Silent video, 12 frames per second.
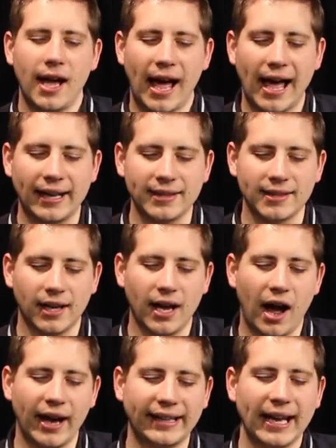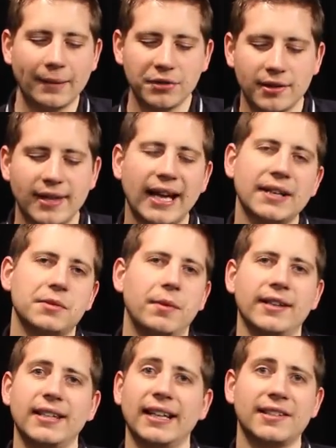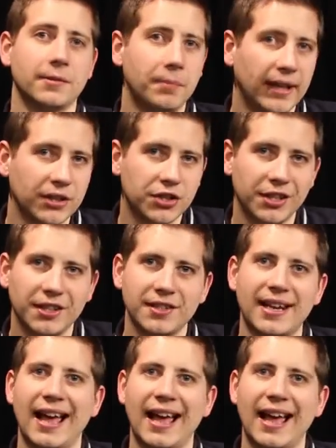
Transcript: And I captured that by taking some pictures